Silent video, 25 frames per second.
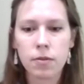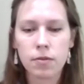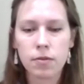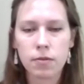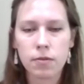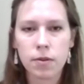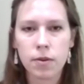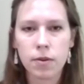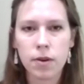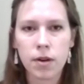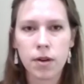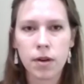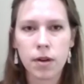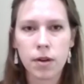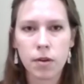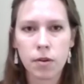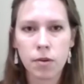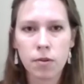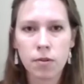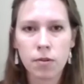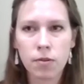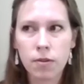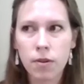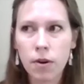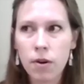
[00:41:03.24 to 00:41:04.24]
for
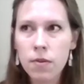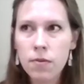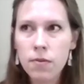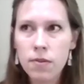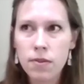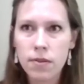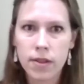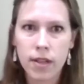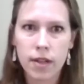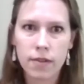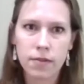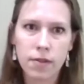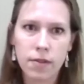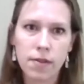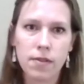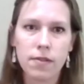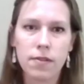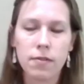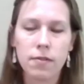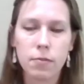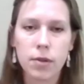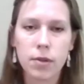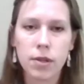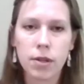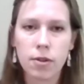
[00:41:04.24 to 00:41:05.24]
gross levels
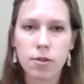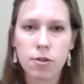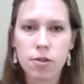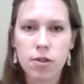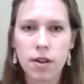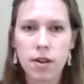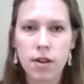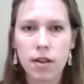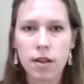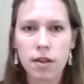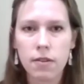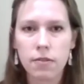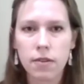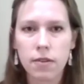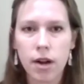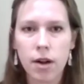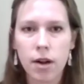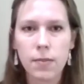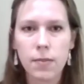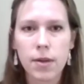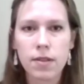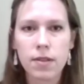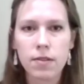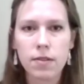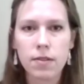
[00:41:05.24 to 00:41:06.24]
of pollution and
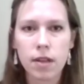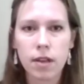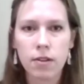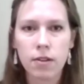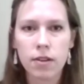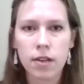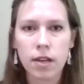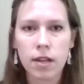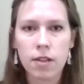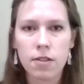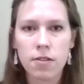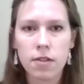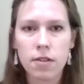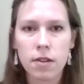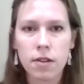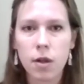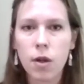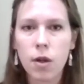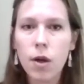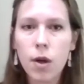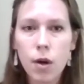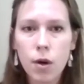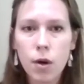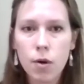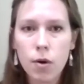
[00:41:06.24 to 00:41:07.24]
environmental degradation
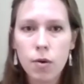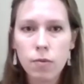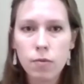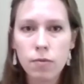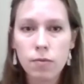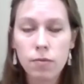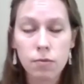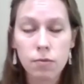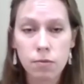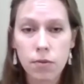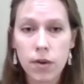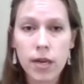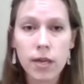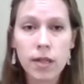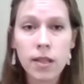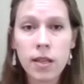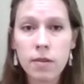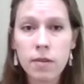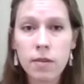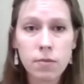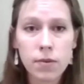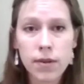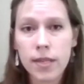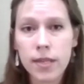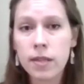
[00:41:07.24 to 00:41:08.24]
really,
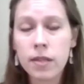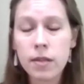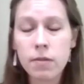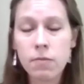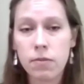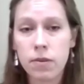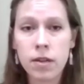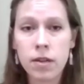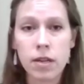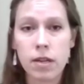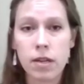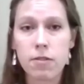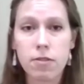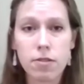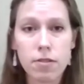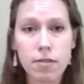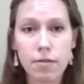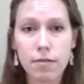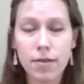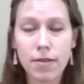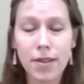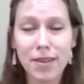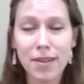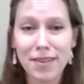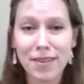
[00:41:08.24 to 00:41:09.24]
really rich.
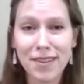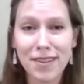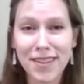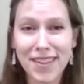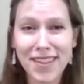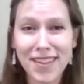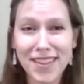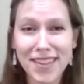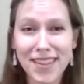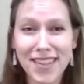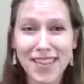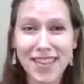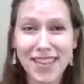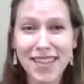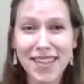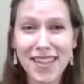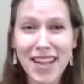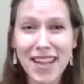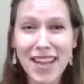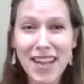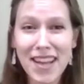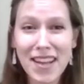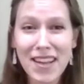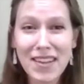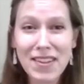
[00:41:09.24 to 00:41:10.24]

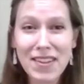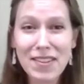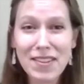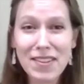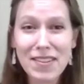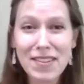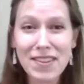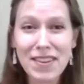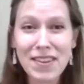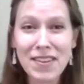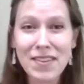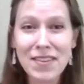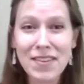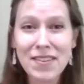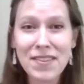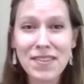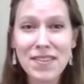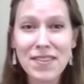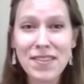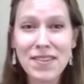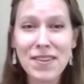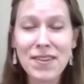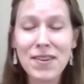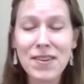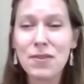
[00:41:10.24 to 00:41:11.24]
So,
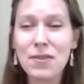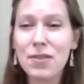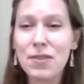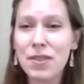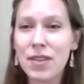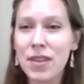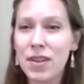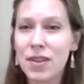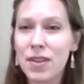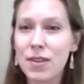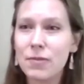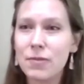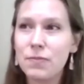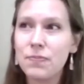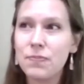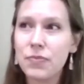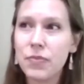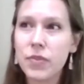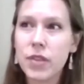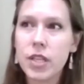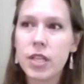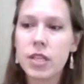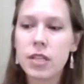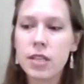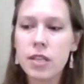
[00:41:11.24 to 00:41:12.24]

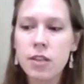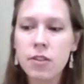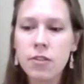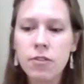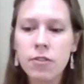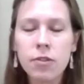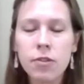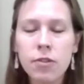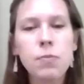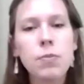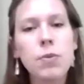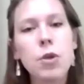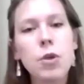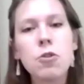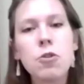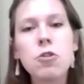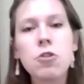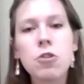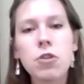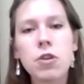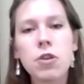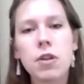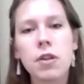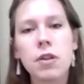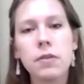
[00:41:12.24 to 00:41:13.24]
the
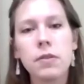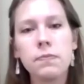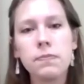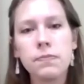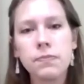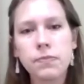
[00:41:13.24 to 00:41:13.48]
distribution,